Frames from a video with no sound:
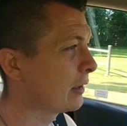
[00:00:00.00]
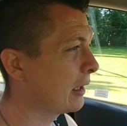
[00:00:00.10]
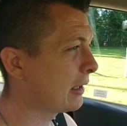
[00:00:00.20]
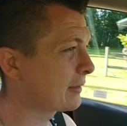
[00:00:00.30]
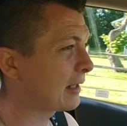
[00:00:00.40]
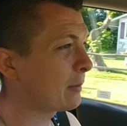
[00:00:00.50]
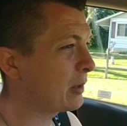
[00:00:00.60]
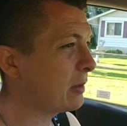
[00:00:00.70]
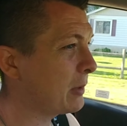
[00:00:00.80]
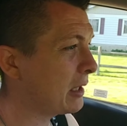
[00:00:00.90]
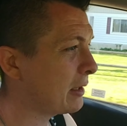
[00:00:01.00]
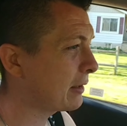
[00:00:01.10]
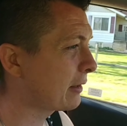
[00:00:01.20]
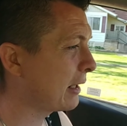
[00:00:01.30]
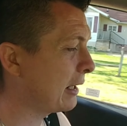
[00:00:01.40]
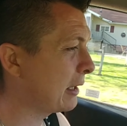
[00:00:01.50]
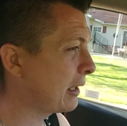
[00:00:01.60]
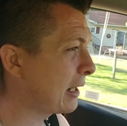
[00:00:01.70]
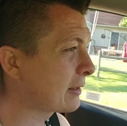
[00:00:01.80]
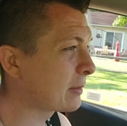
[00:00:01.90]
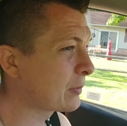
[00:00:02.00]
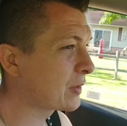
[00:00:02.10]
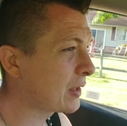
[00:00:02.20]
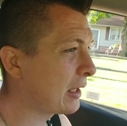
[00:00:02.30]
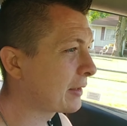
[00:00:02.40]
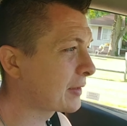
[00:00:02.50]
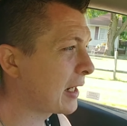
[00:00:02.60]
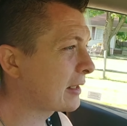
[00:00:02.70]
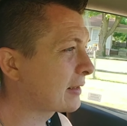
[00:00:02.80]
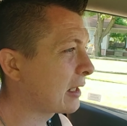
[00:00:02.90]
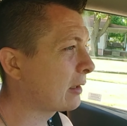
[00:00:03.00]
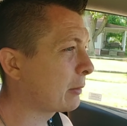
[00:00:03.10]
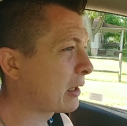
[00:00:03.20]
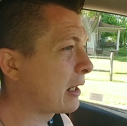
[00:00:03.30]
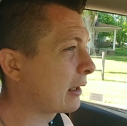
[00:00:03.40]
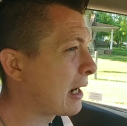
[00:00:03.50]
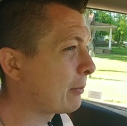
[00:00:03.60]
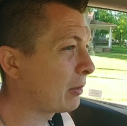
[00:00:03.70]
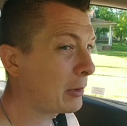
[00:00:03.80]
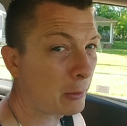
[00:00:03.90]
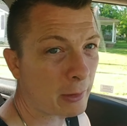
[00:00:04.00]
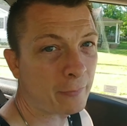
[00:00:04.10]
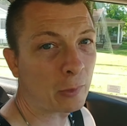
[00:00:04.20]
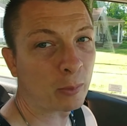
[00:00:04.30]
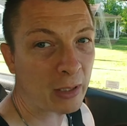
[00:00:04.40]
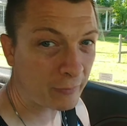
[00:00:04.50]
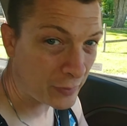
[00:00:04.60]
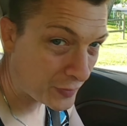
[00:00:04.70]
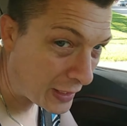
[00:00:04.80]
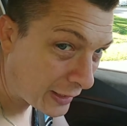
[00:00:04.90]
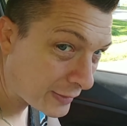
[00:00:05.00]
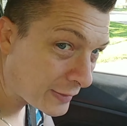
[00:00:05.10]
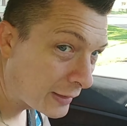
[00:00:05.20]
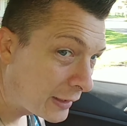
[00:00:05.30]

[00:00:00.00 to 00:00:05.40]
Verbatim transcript: uh, Stampede Meat, and they had some uh, steaks there, and they were kind of complimentary for breakfast steaks.